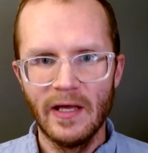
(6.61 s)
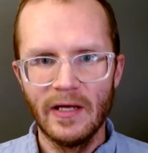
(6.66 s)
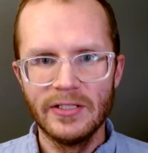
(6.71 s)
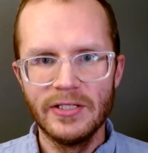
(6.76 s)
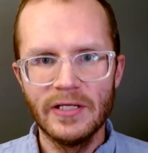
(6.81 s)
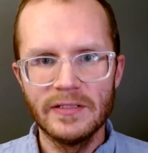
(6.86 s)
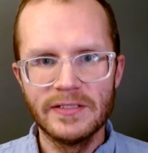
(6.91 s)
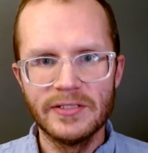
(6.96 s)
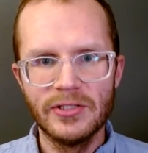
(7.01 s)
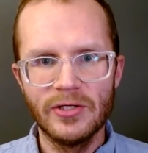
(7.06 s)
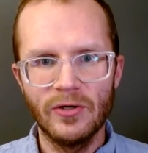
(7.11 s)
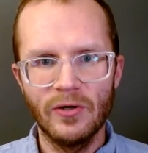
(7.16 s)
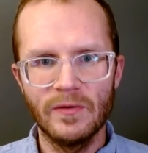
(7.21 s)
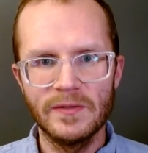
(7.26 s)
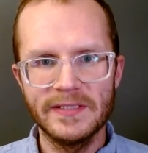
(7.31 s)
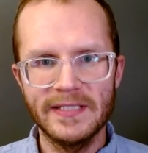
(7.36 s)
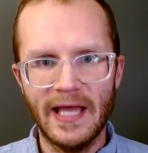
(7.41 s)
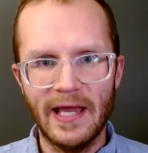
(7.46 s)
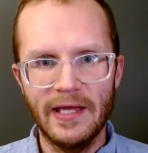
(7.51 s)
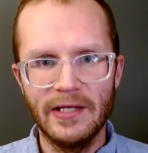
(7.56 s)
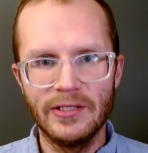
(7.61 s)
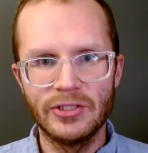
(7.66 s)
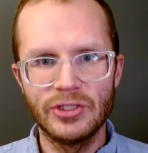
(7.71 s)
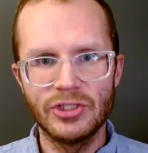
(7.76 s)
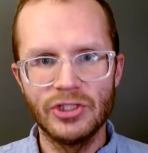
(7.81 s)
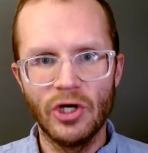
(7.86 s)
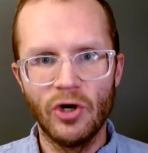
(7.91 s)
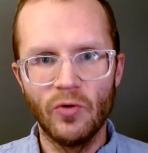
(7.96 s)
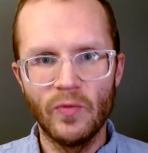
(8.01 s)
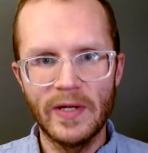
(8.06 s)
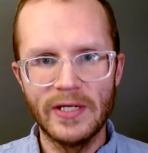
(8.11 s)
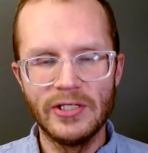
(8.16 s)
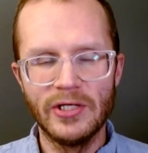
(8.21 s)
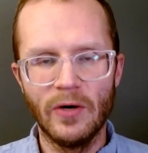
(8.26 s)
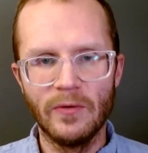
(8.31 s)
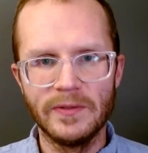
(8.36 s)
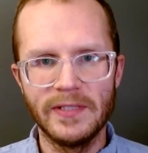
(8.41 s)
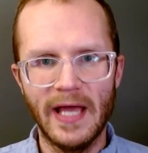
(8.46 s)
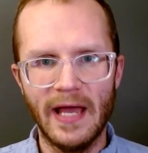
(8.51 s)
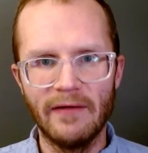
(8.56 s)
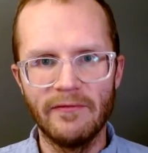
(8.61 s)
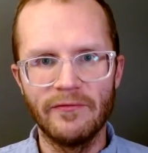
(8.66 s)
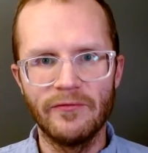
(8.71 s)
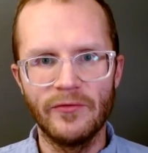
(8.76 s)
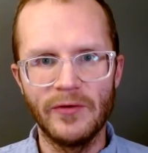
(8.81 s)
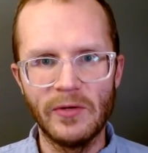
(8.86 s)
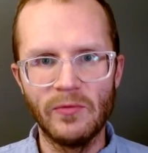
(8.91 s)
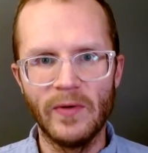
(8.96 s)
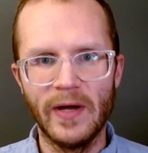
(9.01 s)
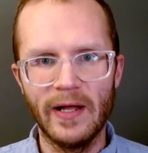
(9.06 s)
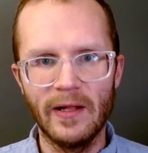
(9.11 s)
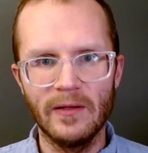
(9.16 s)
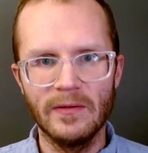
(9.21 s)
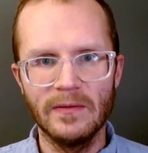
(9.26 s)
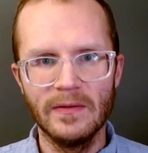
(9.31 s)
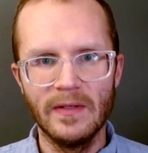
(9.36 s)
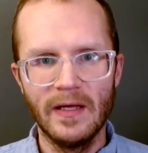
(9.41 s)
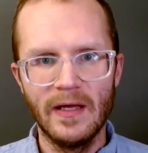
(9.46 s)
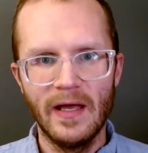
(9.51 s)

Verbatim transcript: Does neuroscience show we don't have free will?